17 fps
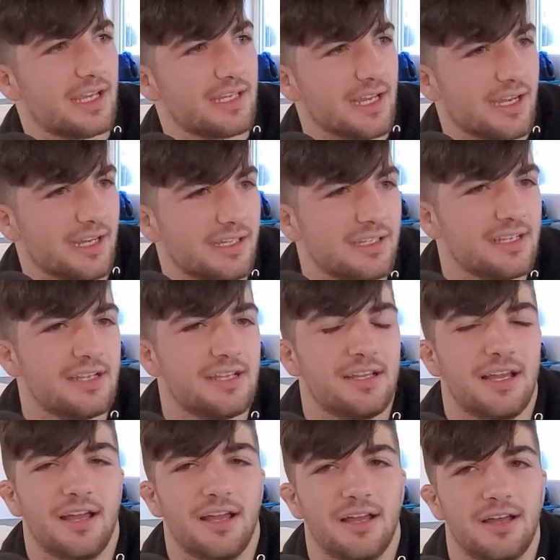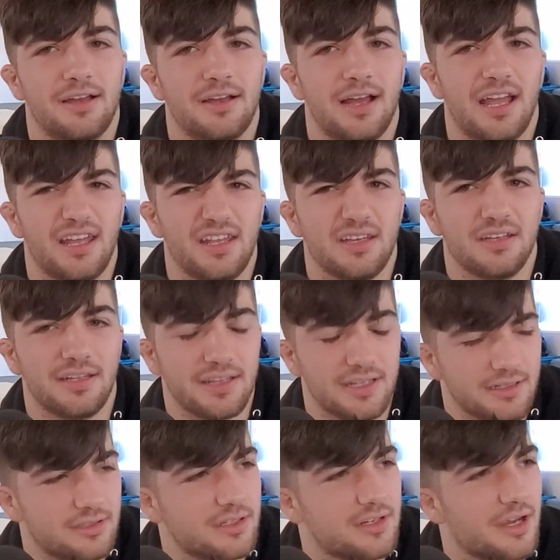Yeah.
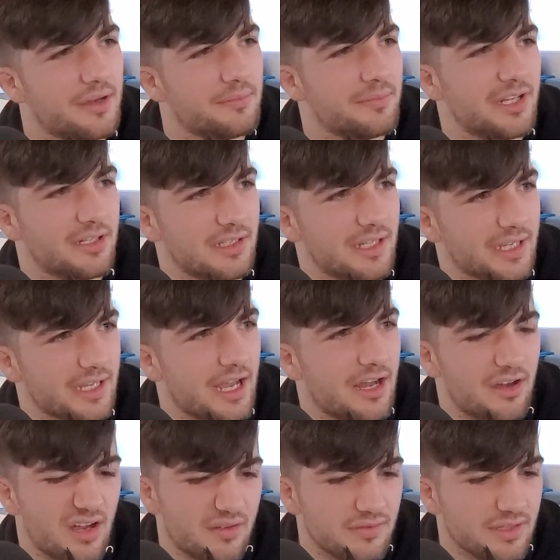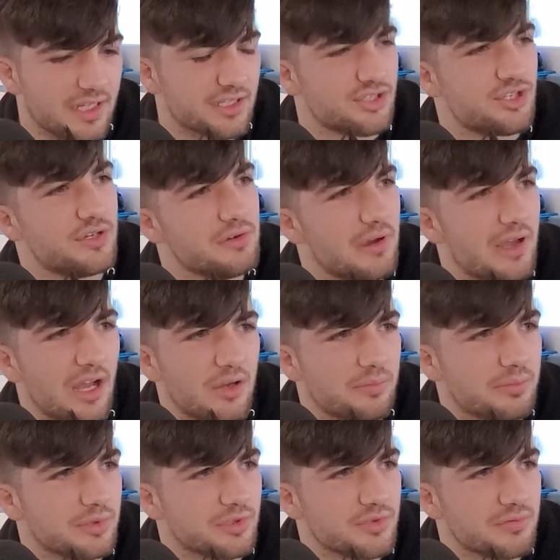They'll come. I'll have like 2
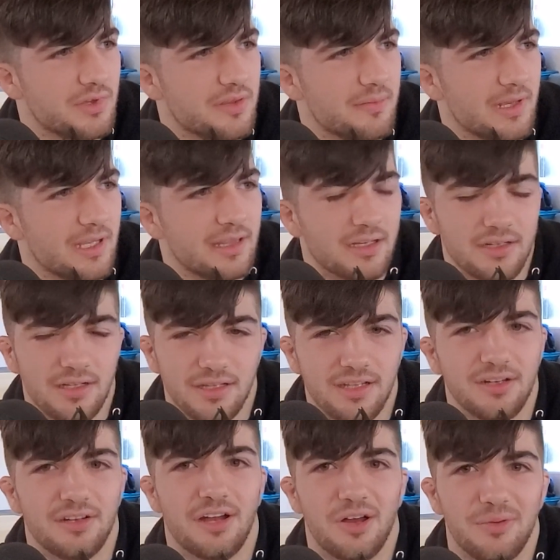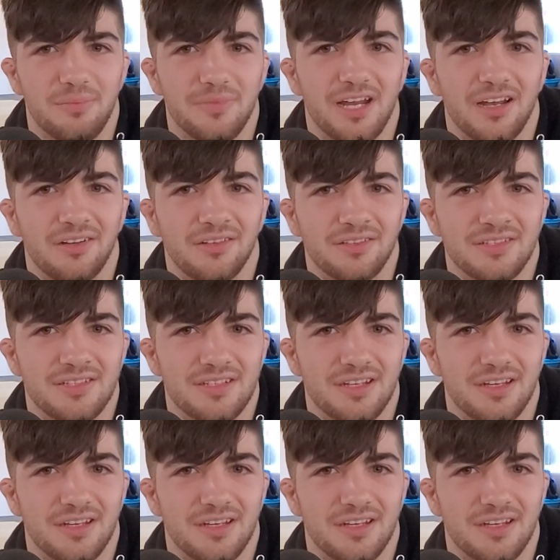helpers with me, and they'll help me out and stuff.